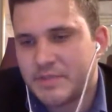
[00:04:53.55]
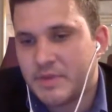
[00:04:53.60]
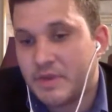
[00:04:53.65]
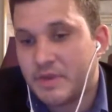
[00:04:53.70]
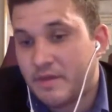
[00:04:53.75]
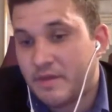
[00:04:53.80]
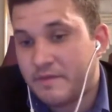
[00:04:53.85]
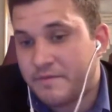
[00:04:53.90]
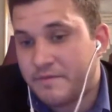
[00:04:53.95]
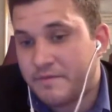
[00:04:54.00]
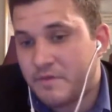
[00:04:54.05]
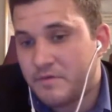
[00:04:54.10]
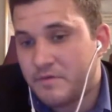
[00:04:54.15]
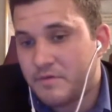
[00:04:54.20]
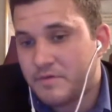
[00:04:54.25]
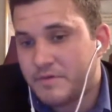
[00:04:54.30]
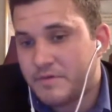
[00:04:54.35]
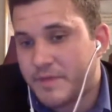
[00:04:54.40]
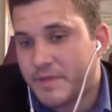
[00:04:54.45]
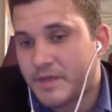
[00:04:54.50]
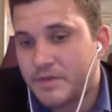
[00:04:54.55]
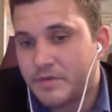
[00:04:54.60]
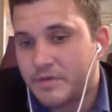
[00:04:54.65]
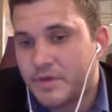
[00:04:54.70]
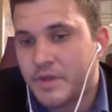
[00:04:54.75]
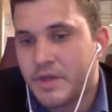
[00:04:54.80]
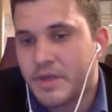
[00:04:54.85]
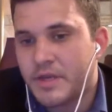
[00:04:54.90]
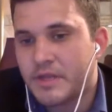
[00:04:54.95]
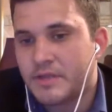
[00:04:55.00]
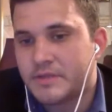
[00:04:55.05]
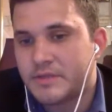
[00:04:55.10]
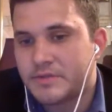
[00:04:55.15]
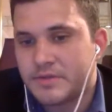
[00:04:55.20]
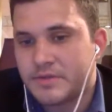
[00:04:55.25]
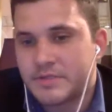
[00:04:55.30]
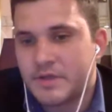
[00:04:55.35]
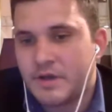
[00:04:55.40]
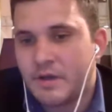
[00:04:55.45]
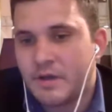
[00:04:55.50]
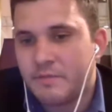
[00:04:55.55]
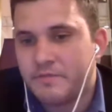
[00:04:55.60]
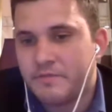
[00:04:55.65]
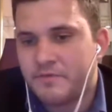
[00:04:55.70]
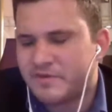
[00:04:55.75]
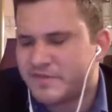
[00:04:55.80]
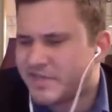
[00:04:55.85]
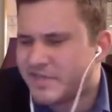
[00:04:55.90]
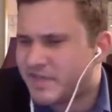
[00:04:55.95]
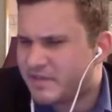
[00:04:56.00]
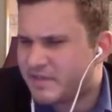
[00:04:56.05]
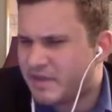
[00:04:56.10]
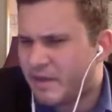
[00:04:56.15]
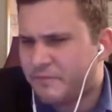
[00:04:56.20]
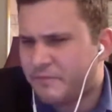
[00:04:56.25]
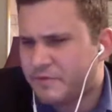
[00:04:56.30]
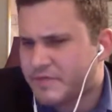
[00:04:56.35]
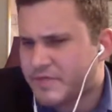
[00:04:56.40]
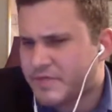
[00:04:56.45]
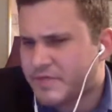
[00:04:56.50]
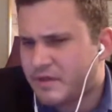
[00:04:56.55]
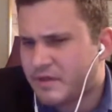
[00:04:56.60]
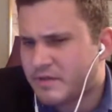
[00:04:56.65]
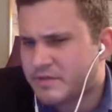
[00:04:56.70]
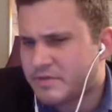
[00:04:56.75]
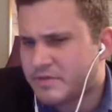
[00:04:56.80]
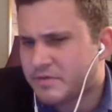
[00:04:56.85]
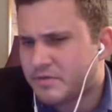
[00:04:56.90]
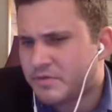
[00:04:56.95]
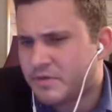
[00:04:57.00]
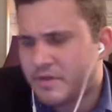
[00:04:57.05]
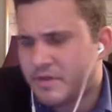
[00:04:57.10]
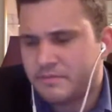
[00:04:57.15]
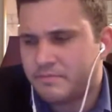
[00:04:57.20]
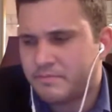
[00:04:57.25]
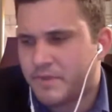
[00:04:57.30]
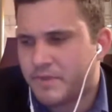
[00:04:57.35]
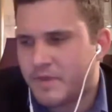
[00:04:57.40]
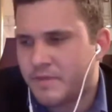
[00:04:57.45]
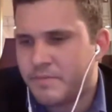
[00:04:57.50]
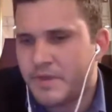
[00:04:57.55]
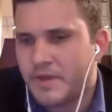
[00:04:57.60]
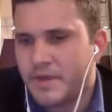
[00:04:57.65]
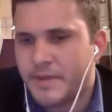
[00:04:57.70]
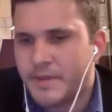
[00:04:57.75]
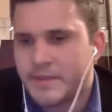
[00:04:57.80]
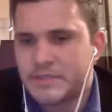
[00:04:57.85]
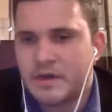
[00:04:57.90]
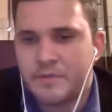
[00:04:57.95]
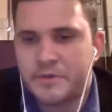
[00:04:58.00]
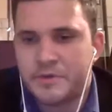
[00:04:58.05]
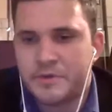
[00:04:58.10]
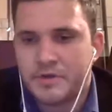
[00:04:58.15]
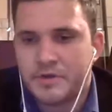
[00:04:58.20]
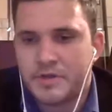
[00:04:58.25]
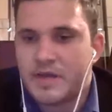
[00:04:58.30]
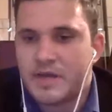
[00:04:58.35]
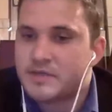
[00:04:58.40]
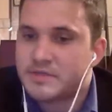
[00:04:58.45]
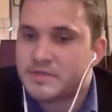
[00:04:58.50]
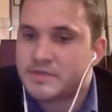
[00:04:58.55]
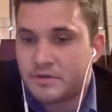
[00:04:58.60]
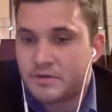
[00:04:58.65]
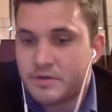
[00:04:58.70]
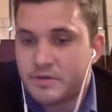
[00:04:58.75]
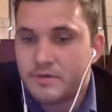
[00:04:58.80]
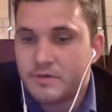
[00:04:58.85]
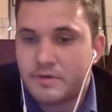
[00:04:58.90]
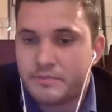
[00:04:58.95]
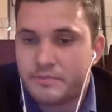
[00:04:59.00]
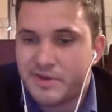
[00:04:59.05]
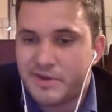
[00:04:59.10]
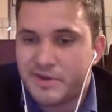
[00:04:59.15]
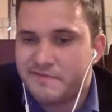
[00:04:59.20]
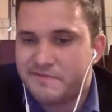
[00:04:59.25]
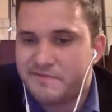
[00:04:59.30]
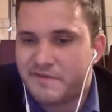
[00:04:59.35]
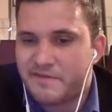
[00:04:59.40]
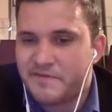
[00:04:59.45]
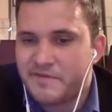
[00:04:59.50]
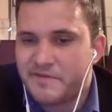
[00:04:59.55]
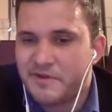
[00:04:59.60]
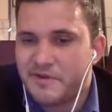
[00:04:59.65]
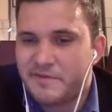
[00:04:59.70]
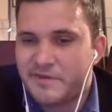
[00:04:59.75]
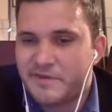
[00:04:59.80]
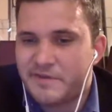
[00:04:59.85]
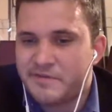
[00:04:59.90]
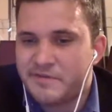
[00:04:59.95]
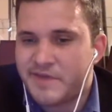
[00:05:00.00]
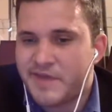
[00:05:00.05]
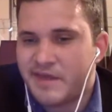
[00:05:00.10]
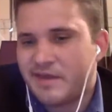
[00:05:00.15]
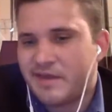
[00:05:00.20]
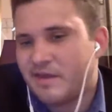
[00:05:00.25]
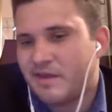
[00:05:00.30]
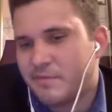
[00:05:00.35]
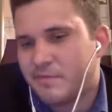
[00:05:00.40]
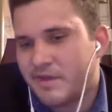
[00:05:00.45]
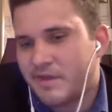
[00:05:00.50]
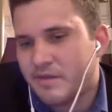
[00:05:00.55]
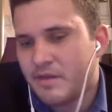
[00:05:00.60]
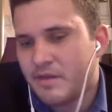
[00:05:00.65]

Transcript: I mean, if you think you can get into a top 14 law school and be at the top of your class, go do it. But if you don't think you can, I mean,